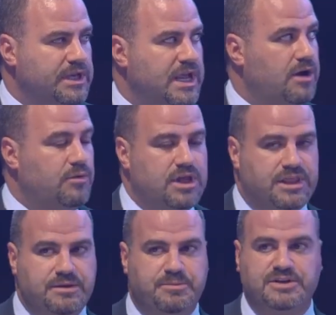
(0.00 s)
Now,
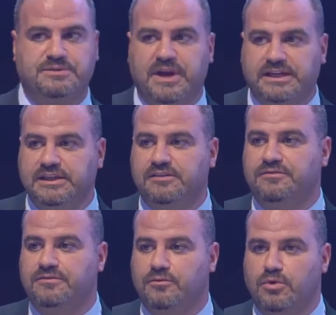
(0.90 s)
the perspective
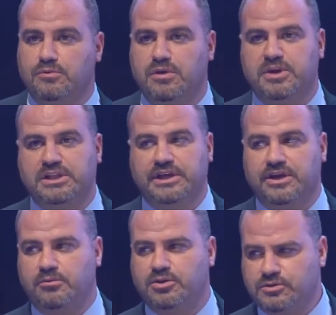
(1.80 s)
when we build a
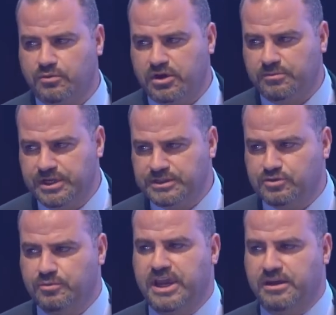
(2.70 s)
robot swarm is
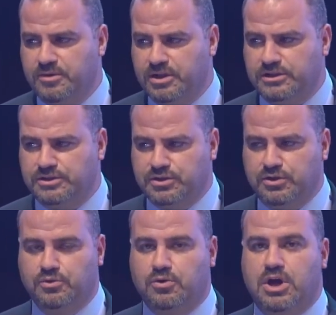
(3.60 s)
to be able
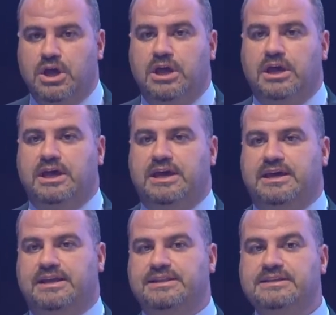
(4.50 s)
to
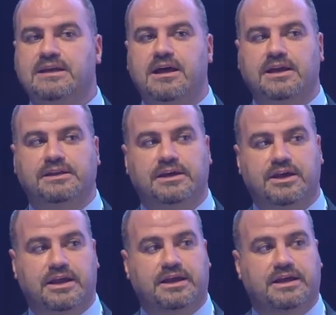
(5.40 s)
design
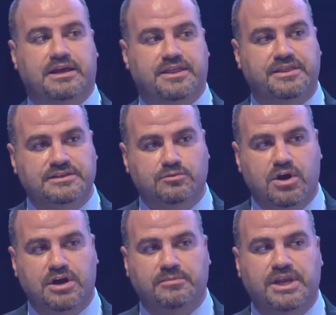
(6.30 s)
the
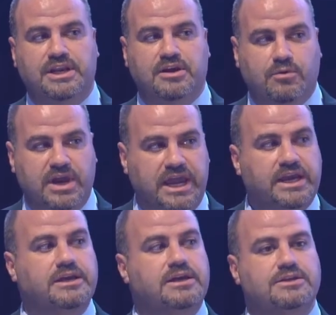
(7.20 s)
swarm in a
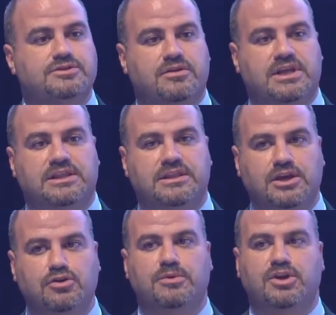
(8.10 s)
way so that the
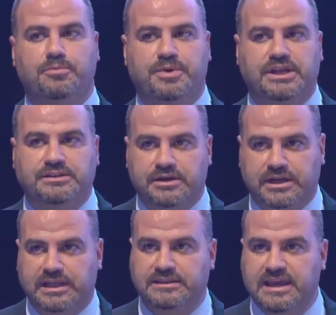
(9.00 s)
human operator
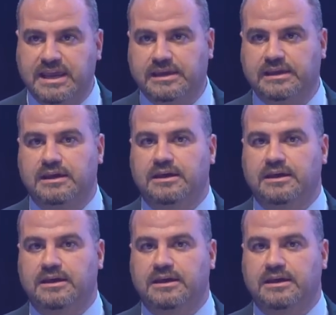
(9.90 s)
can take